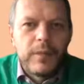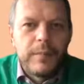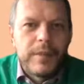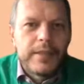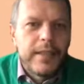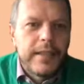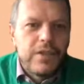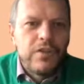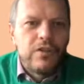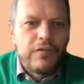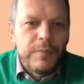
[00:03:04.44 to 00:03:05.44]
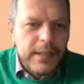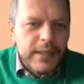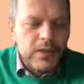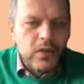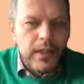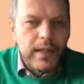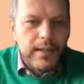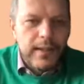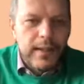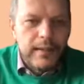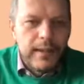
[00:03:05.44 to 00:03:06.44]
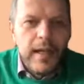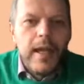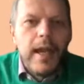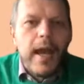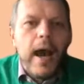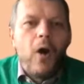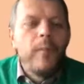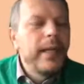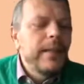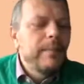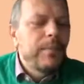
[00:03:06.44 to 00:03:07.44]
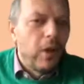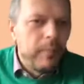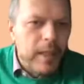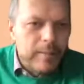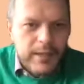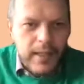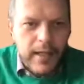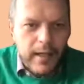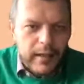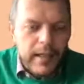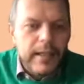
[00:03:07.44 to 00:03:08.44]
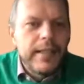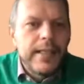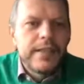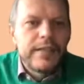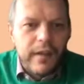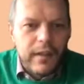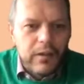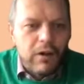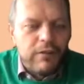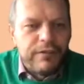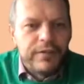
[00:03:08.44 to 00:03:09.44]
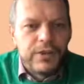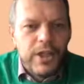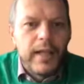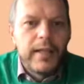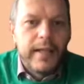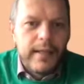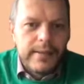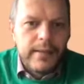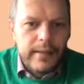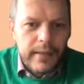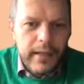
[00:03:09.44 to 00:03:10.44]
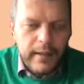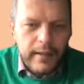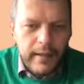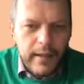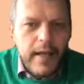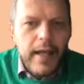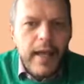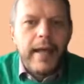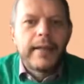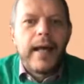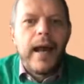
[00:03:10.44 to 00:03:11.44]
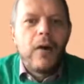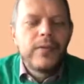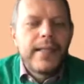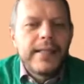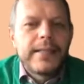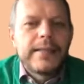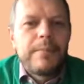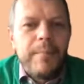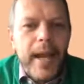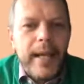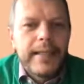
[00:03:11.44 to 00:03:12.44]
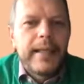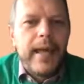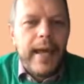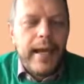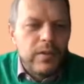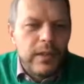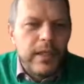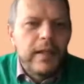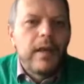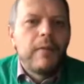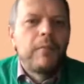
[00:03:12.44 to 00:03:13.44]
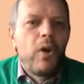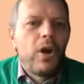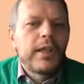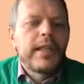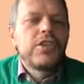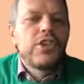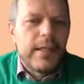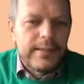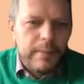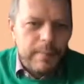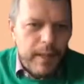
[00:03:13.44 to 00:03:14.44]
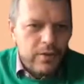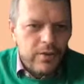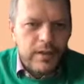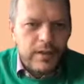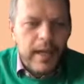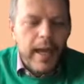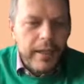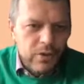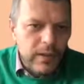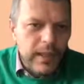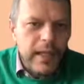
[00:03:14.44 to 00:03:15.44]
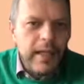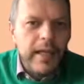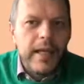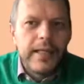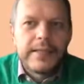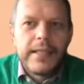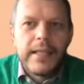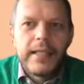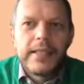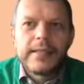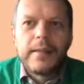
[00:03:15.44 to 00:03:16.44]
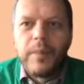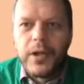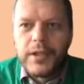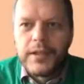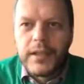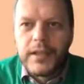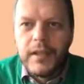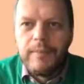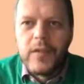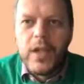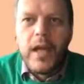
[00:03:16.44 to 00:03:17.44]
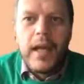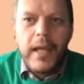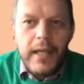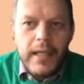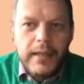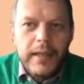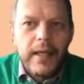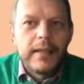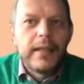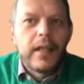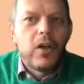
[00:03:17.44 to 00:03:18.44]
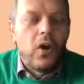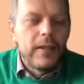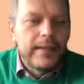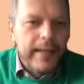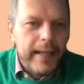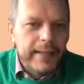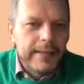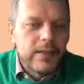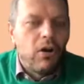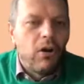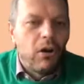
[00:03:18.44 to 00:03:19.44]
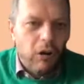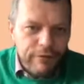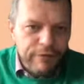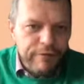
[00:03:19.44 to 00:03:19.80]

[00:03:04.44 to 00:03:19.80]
the presentation of Mrs. Dorica Dan, how many problems are in this field of child cancer care, and how this is impacting actually more than just the patient. Actually, it is a burden in the context of